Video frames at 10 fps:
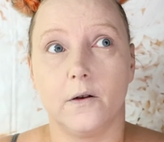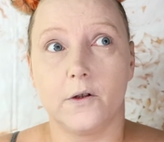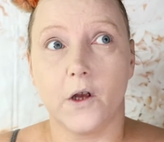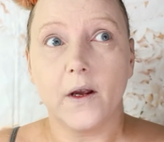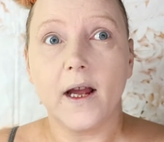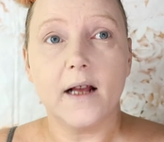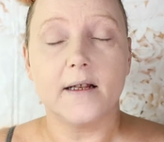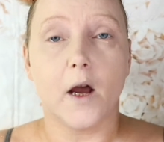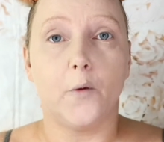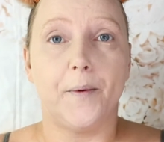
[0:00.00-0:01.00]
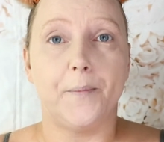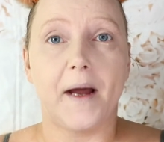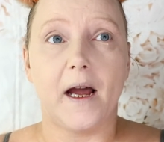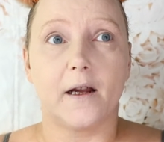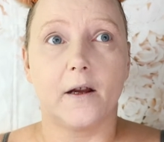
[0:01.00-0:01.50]
So guys, I'll be
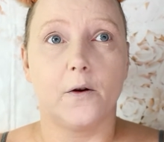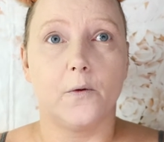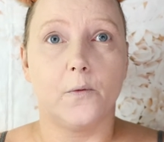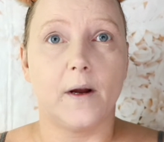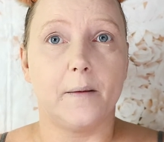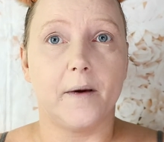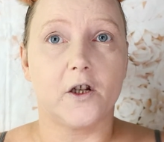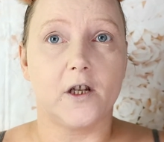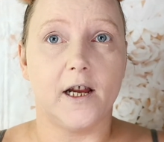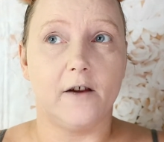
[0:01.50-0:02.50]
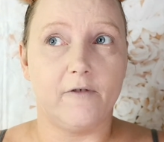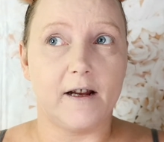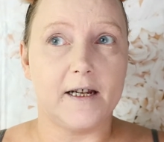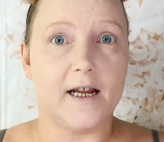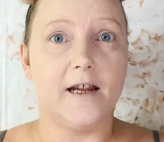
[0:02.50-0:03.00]
back when I'm actually
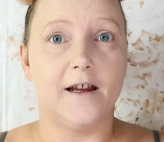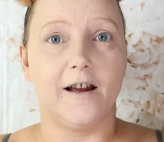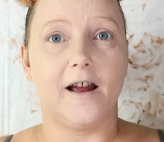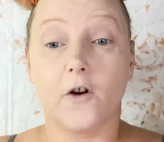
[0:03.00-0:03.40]
ready.